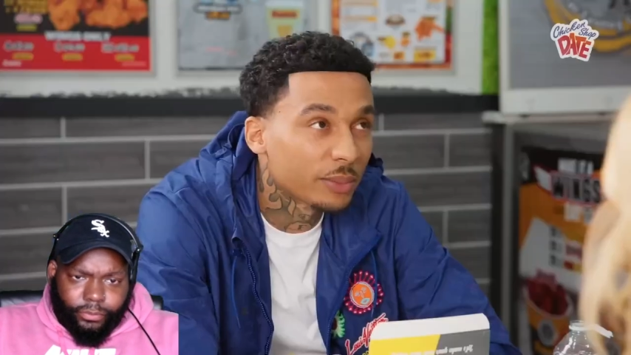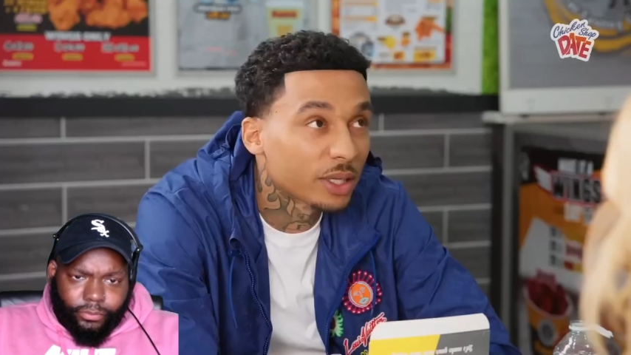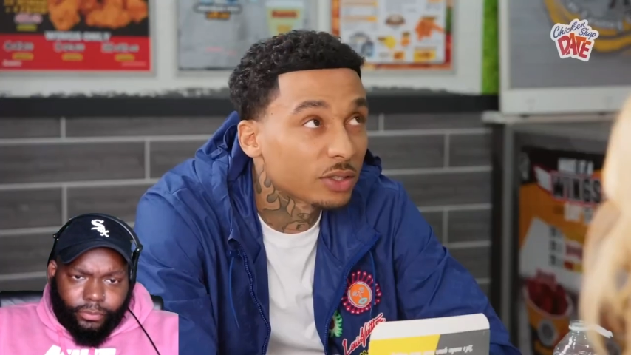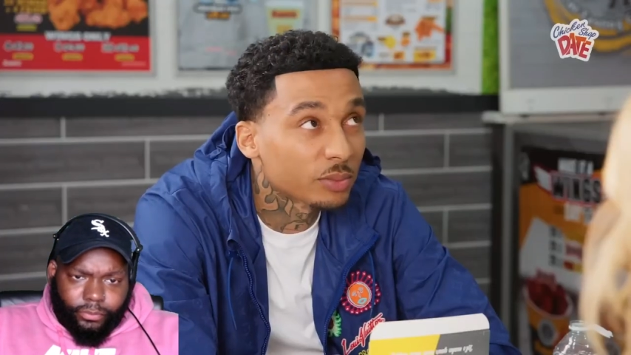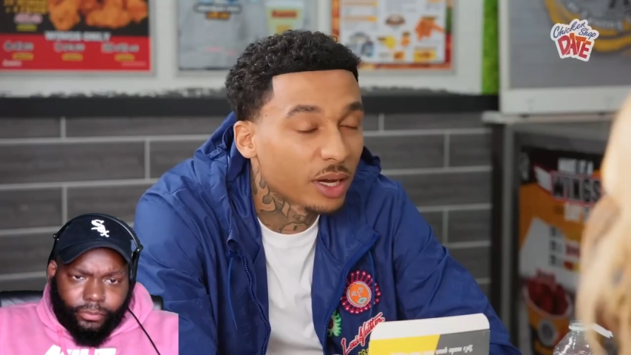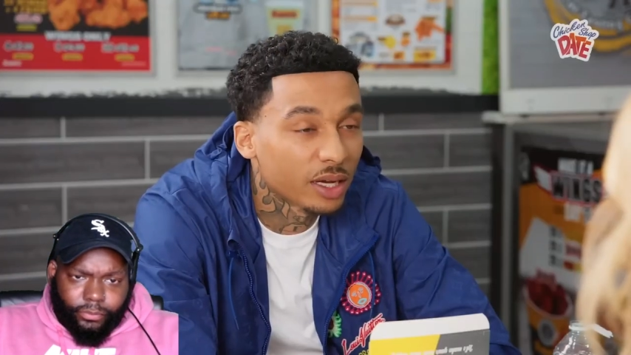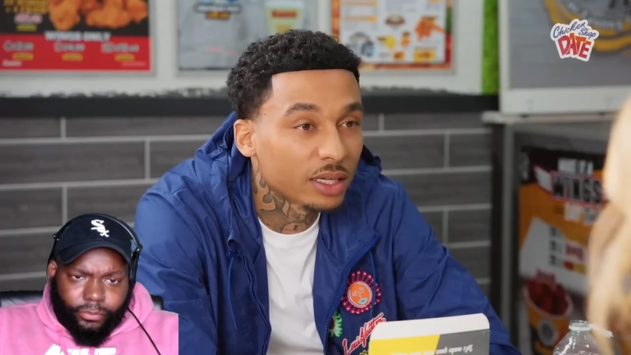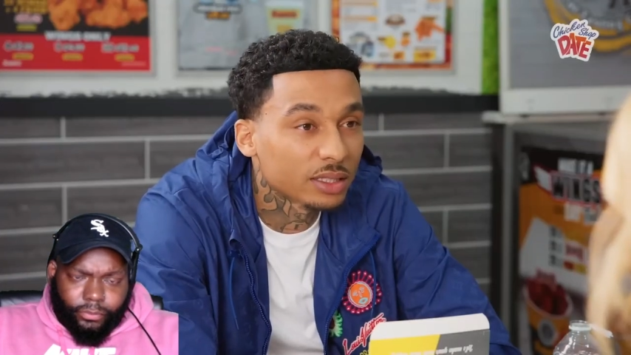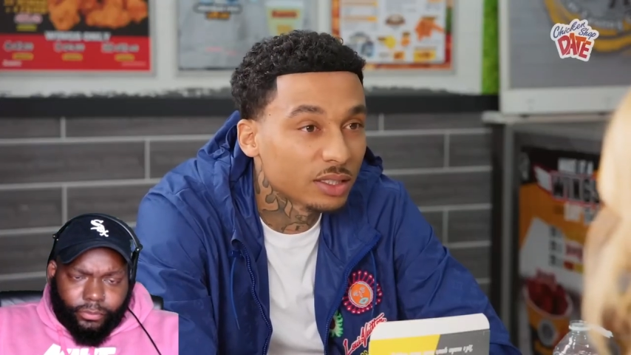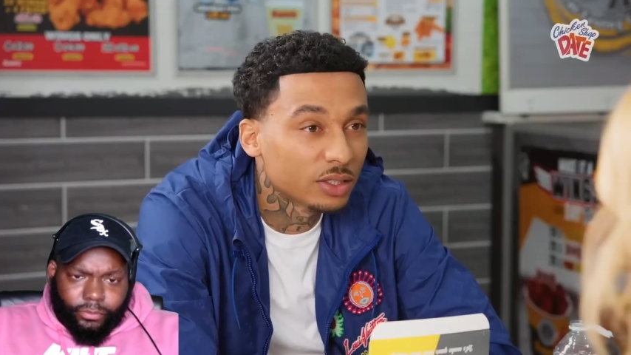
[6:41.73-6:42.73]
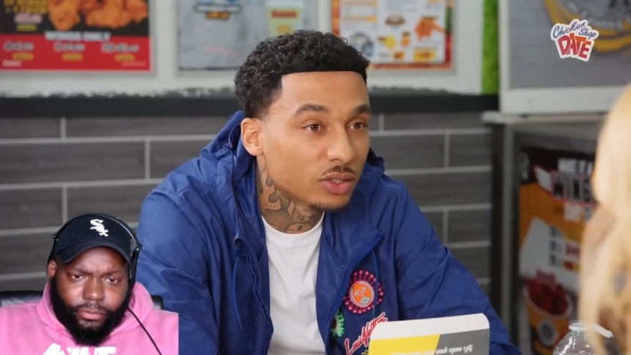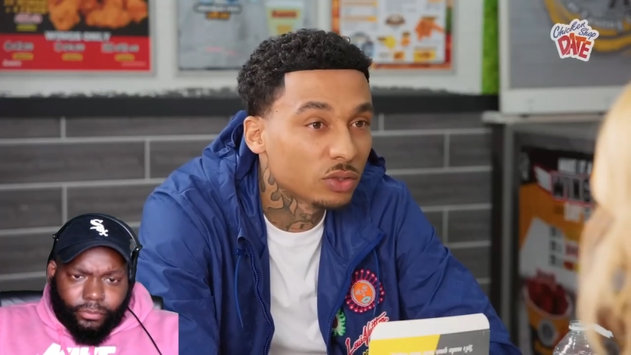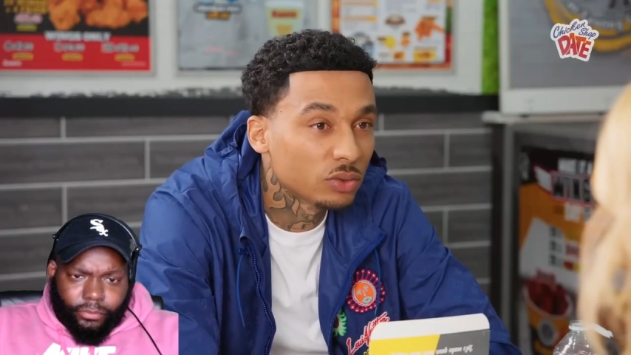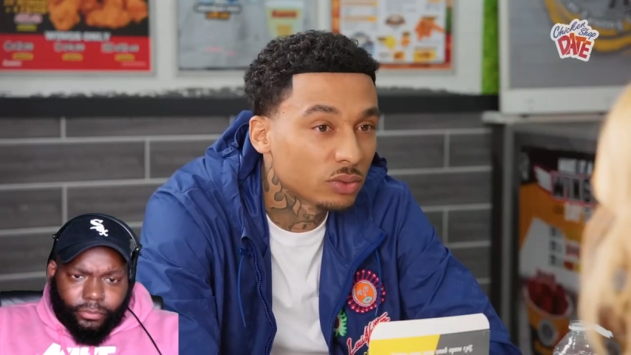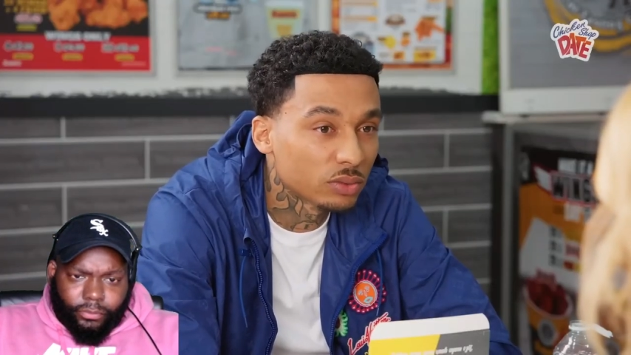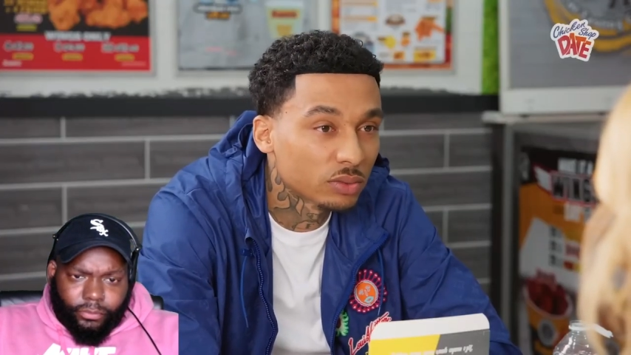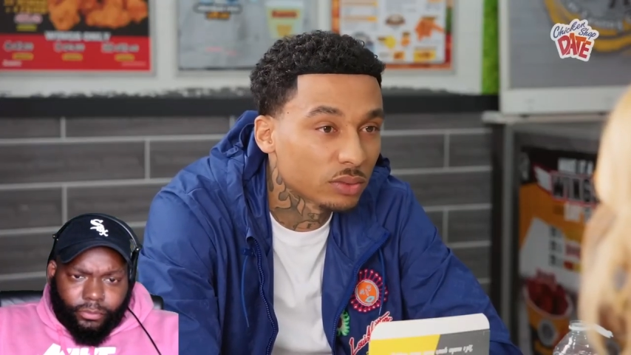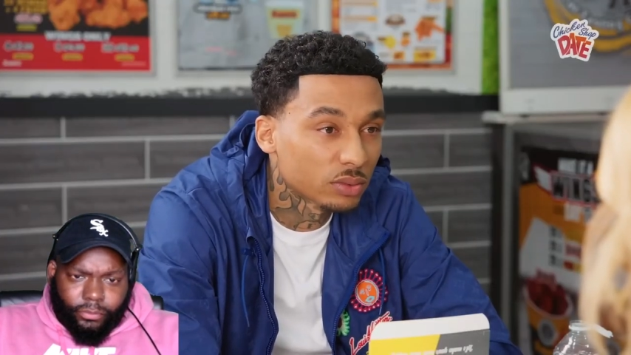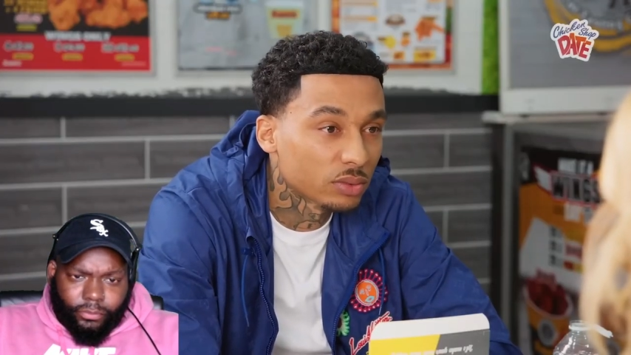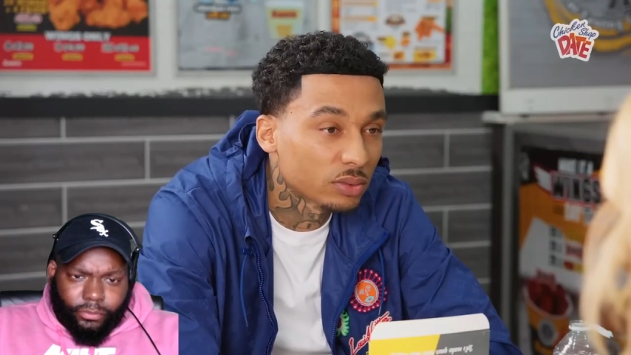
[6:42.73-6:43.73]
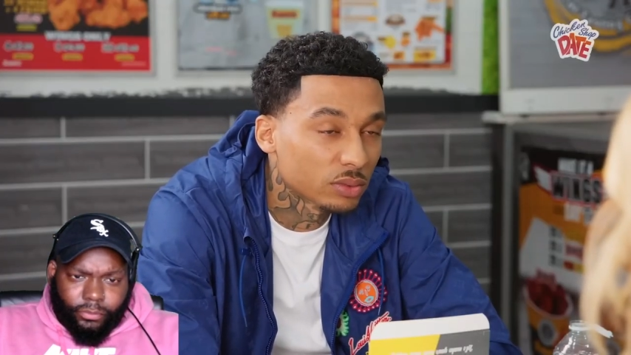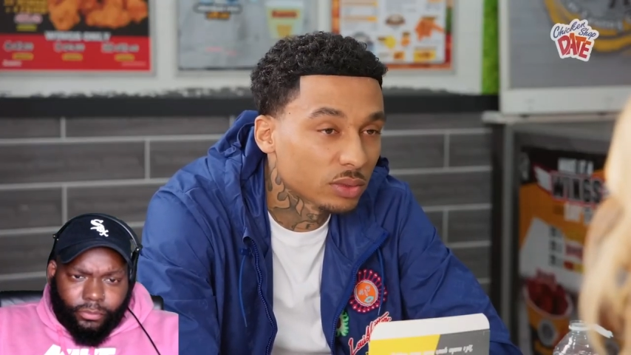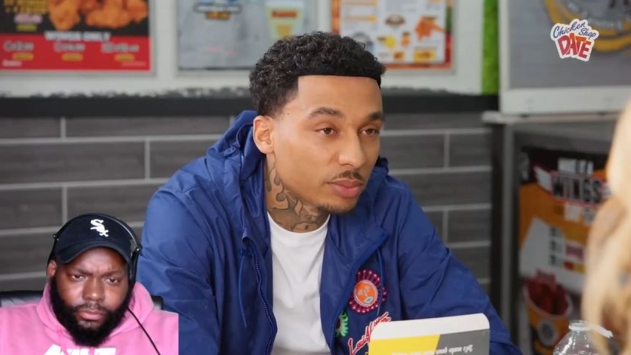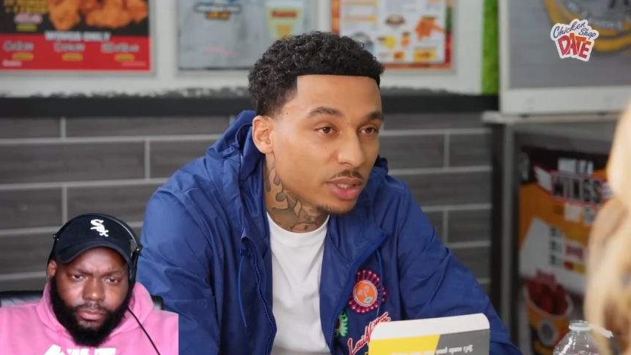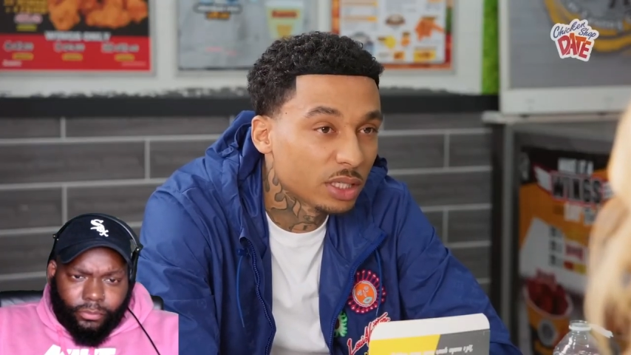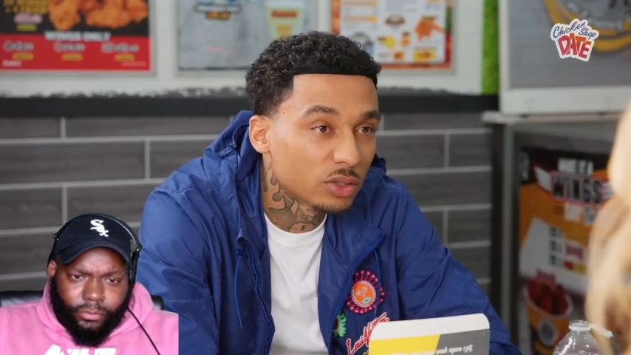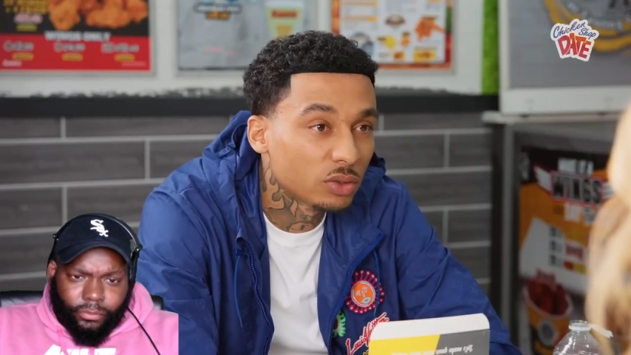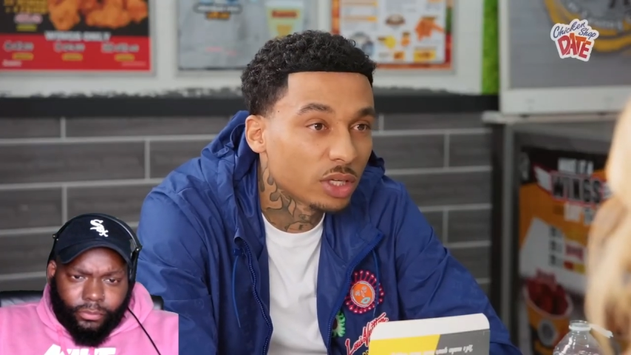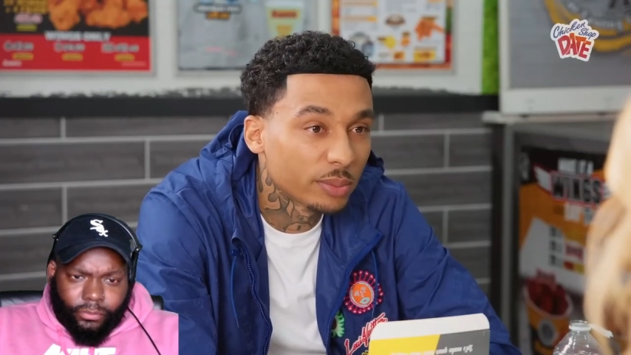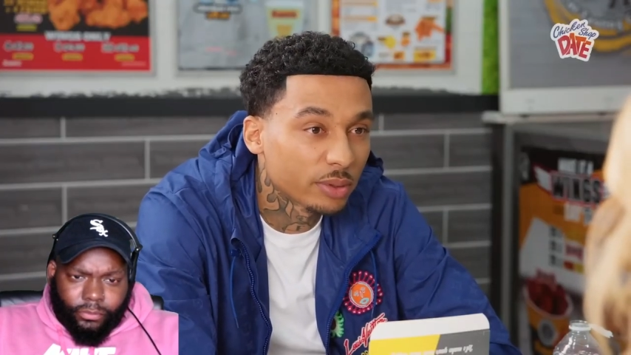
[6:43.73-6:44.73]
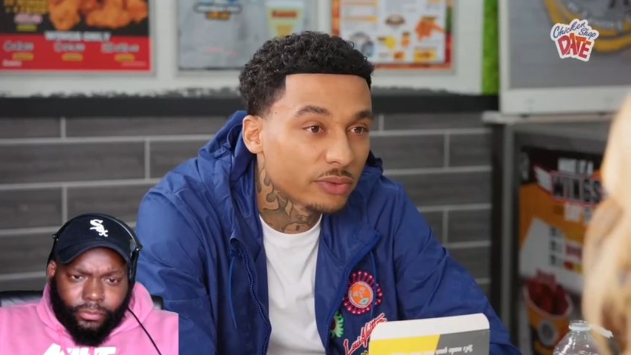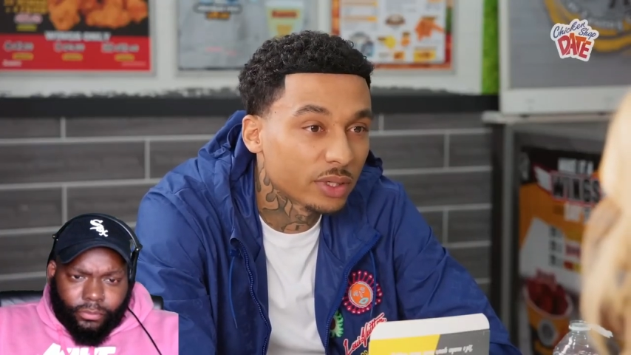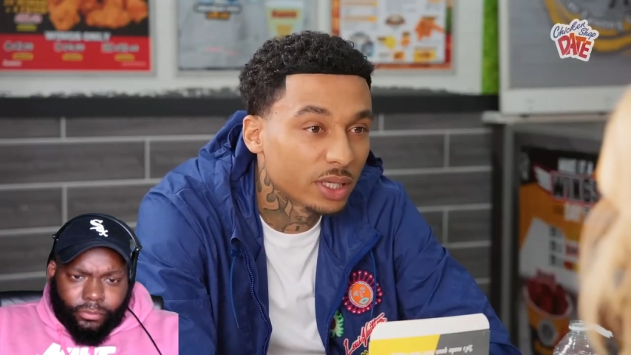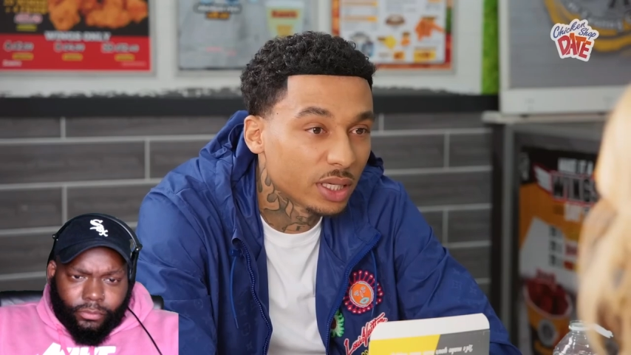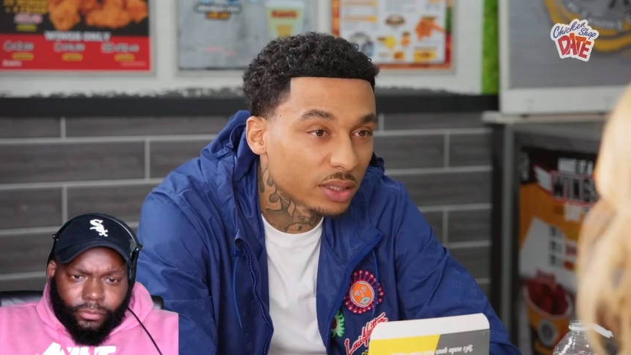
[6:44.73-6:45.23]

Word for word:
Speaker 1: I took my ex to the zoo to be a zookeeper for the day.